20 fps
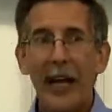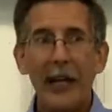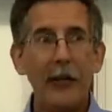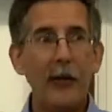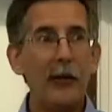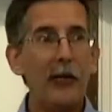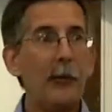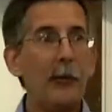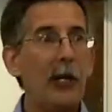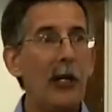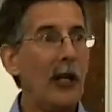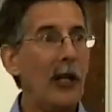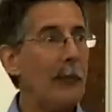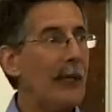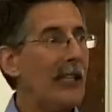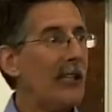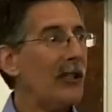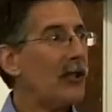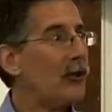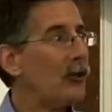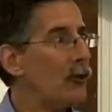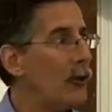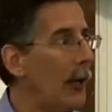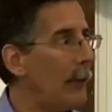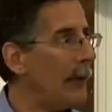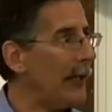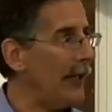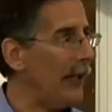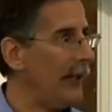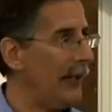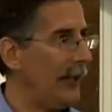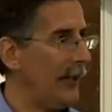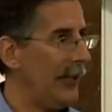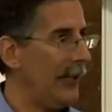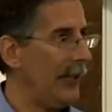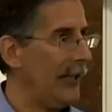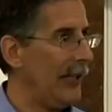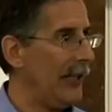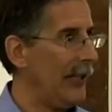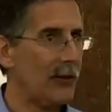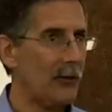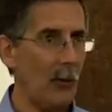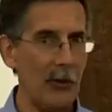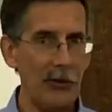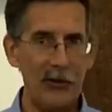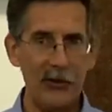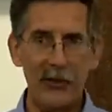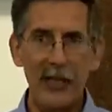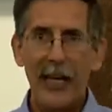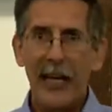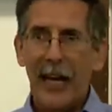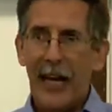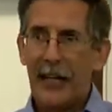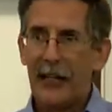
and they're going to be distributing these resources.